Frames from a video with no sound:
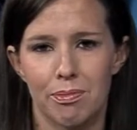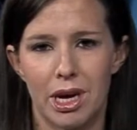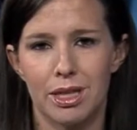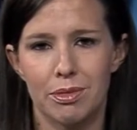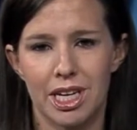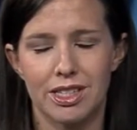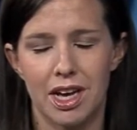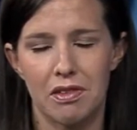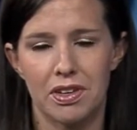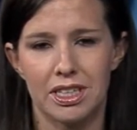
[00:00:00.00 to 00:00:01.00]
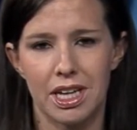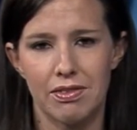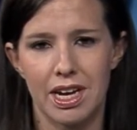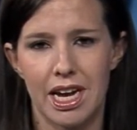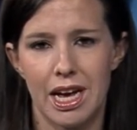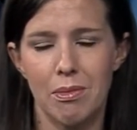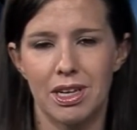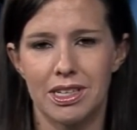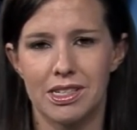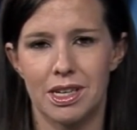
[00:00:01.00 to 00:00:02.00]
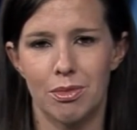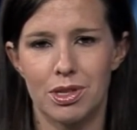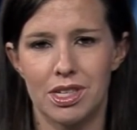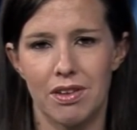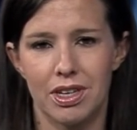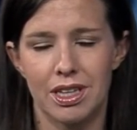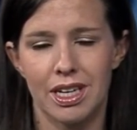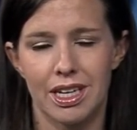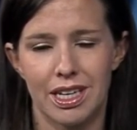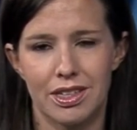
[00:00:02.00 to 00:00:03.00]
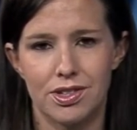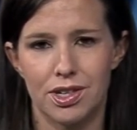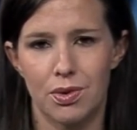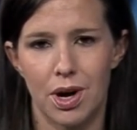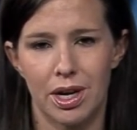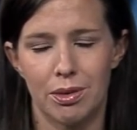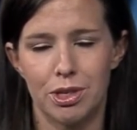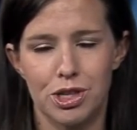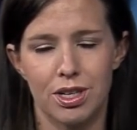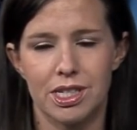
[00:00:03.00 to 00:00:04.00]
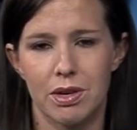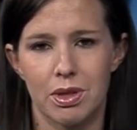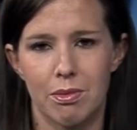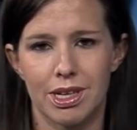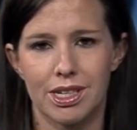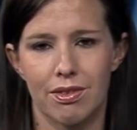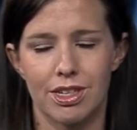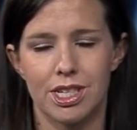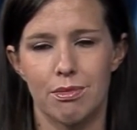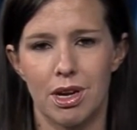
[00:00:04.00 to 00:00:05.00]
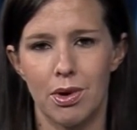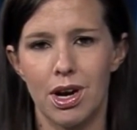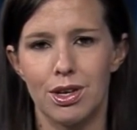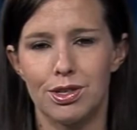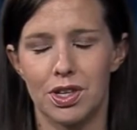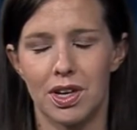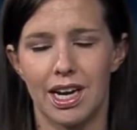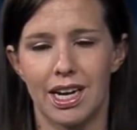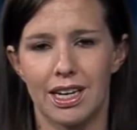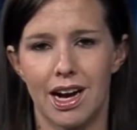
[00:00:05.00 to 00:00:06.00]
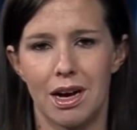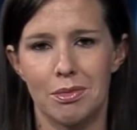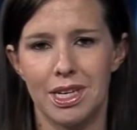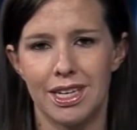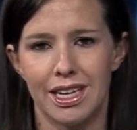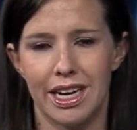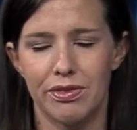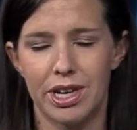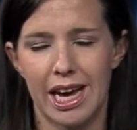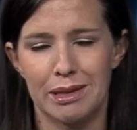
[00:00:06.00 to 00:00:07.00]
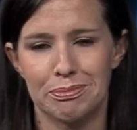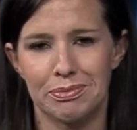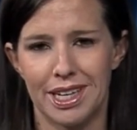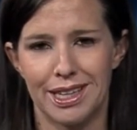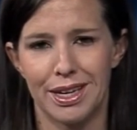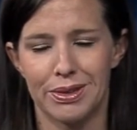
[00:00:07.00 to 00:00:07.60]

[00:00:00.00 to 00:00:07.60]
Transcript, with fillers: Bedlam kicks off at 11 a.m. on December 7th in Stillwater. Be sure to stay with the best coverage team anywhere at newsok.com and every day in the